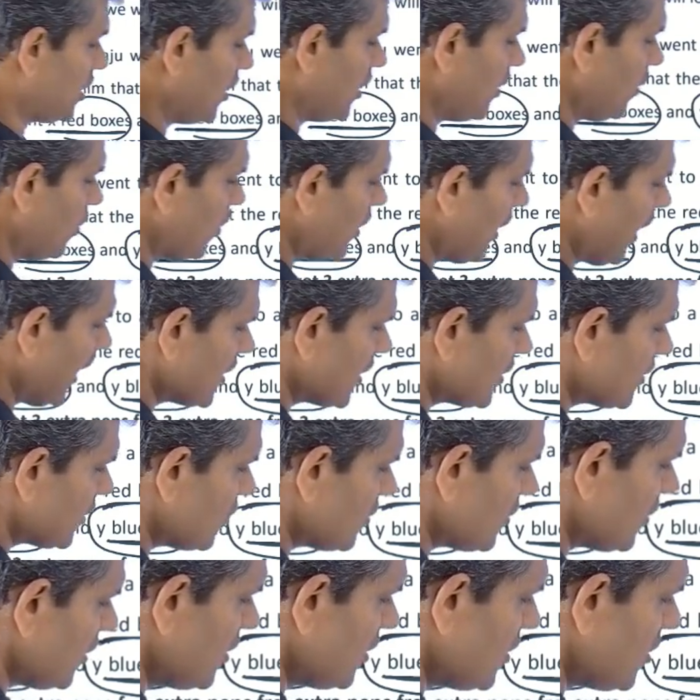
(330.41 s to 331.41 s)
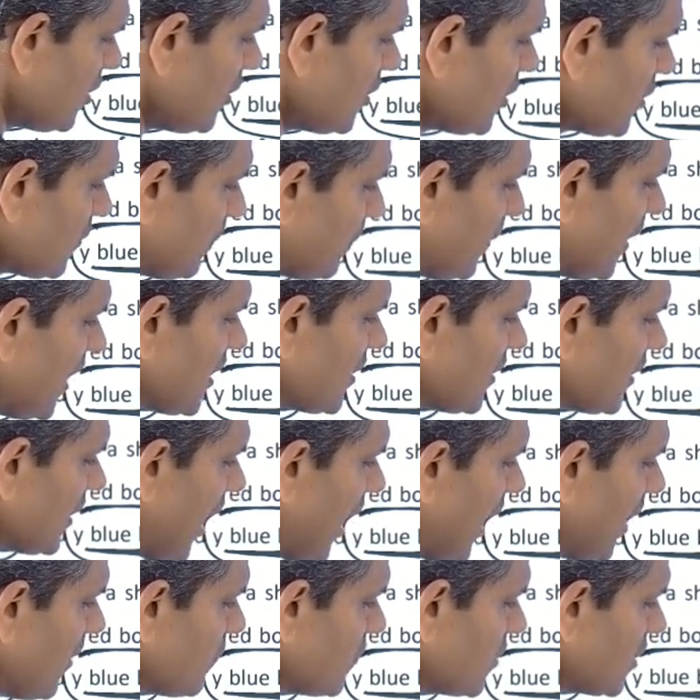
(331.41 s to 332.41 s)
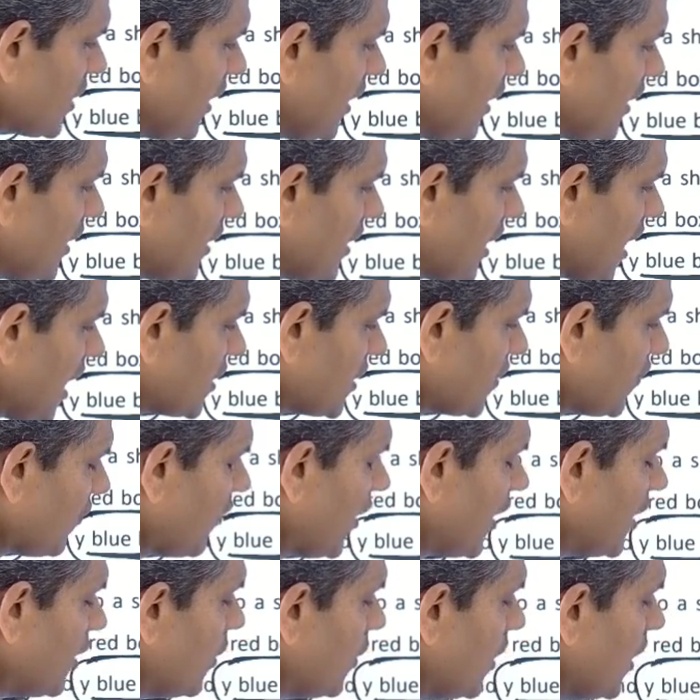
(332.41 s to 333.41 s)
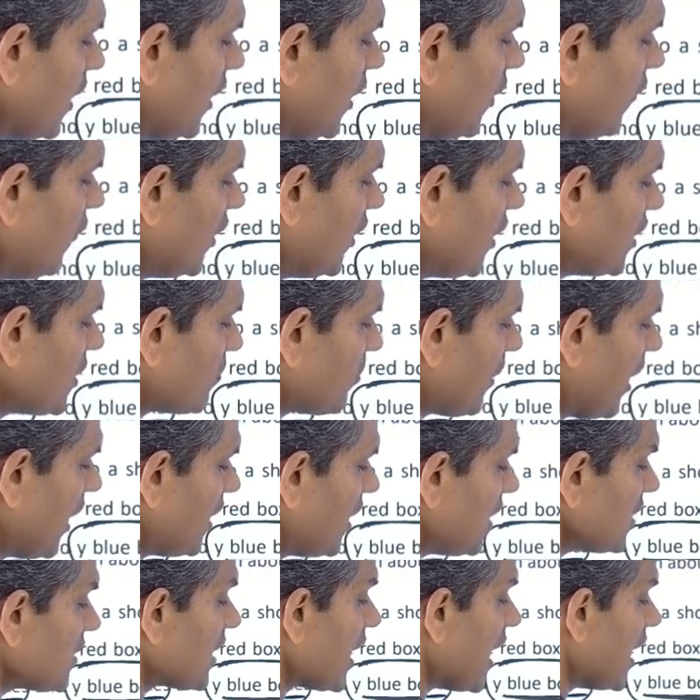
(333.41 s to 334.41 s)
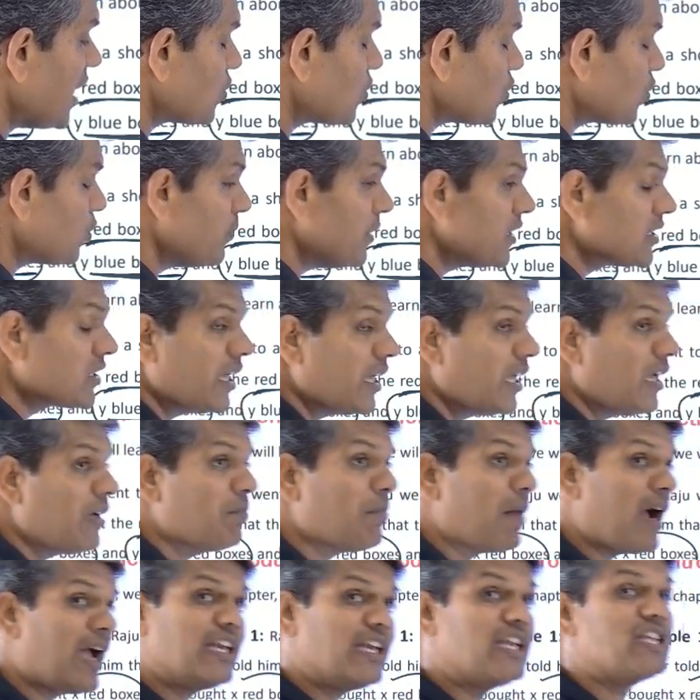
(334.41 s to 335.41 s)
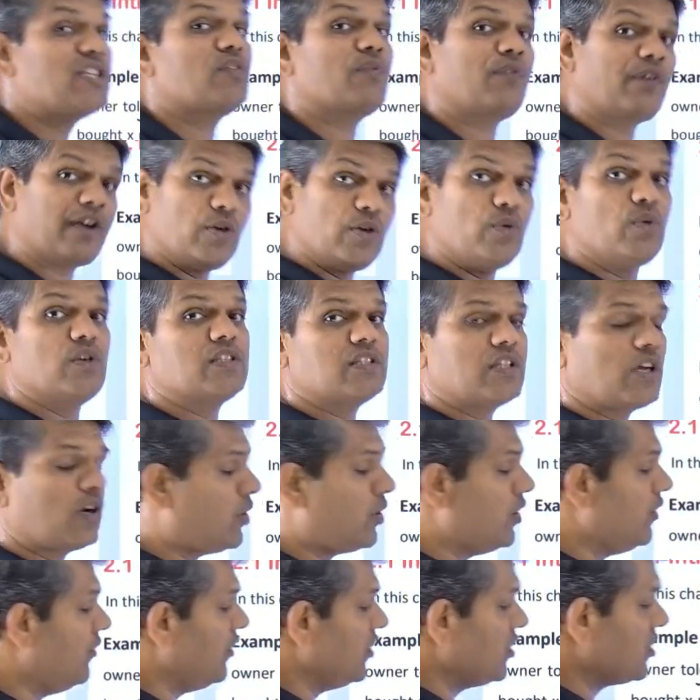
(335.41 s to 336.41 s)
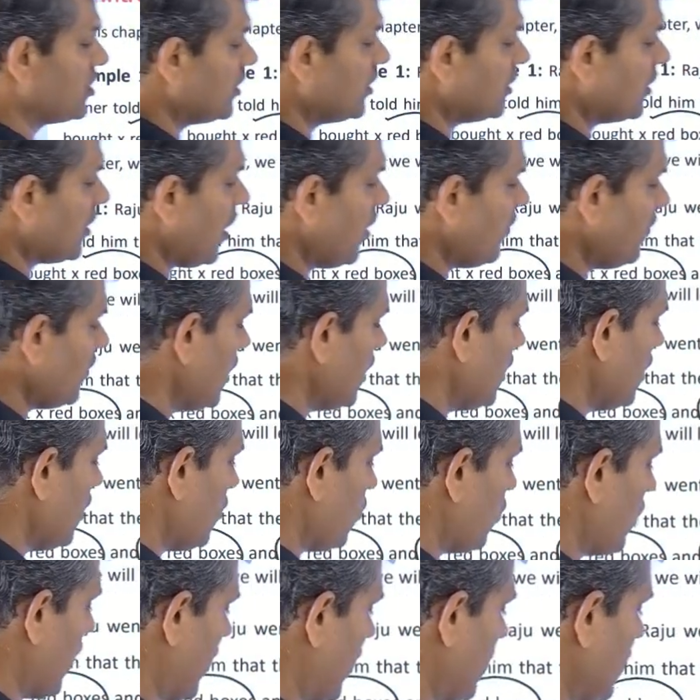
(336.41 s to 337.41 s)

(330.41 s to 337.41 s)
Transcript: Okay, so since it is plus, I am saying it as a 5. If it is minus, I should be saying minus 5 is the coefficient of y.